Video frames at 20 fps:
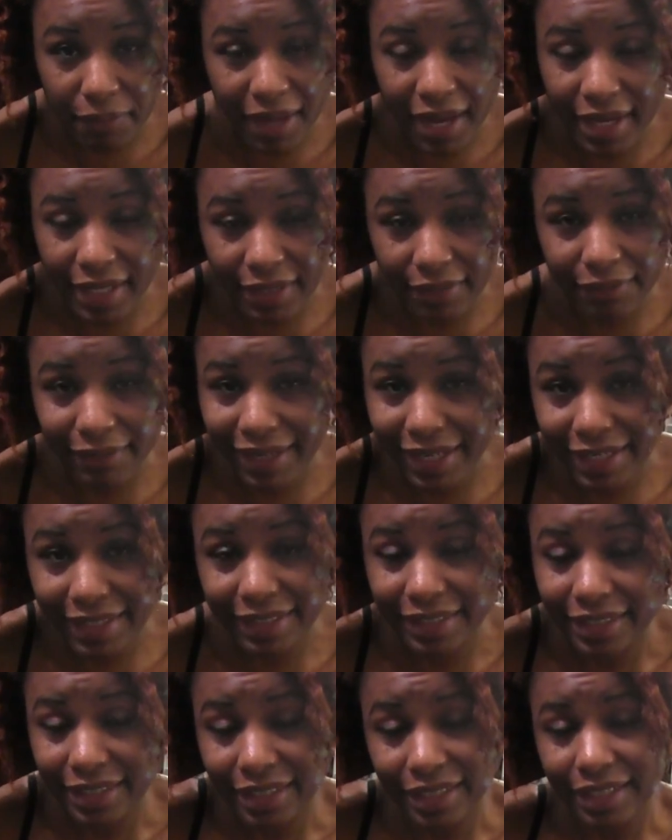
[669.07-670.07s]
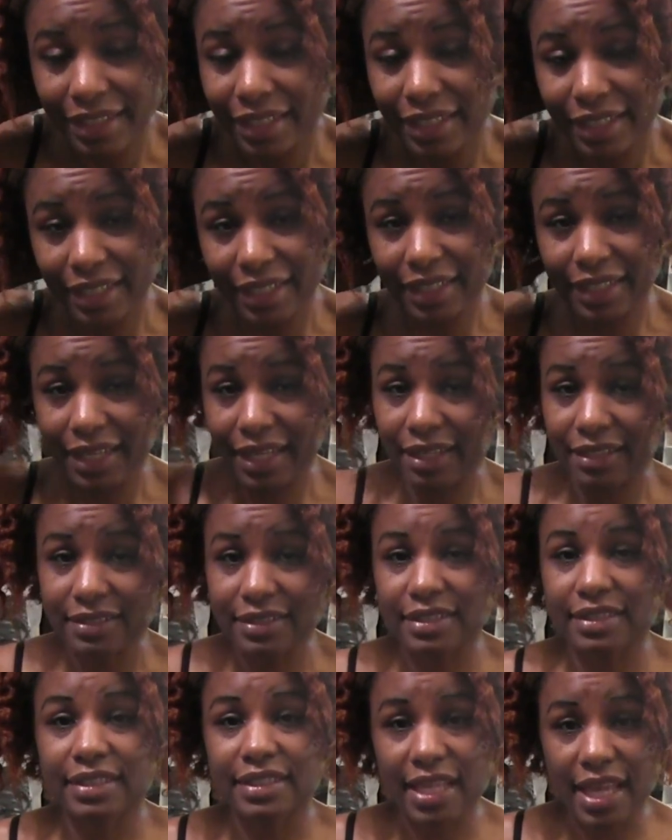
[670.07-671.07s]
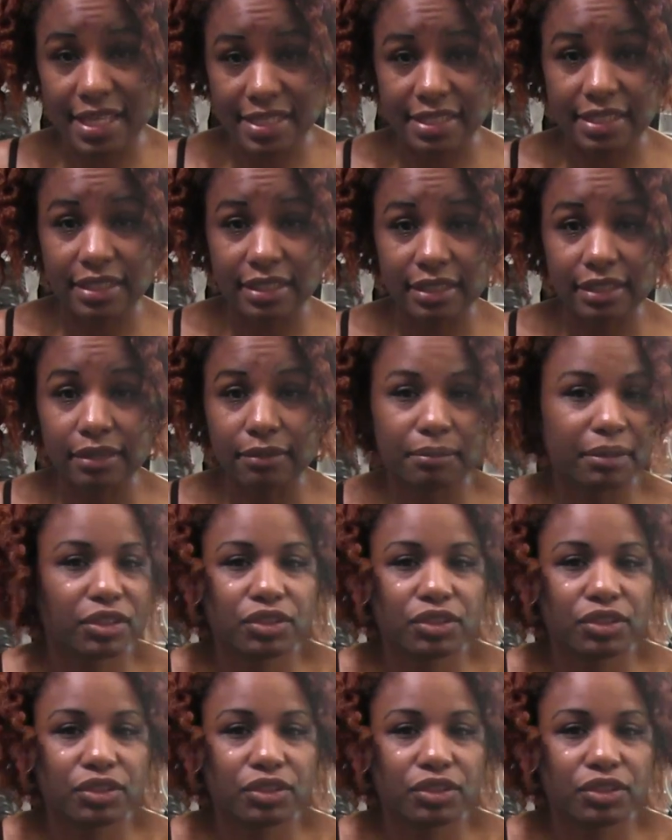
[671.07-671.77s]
body weight in ounces, that's good.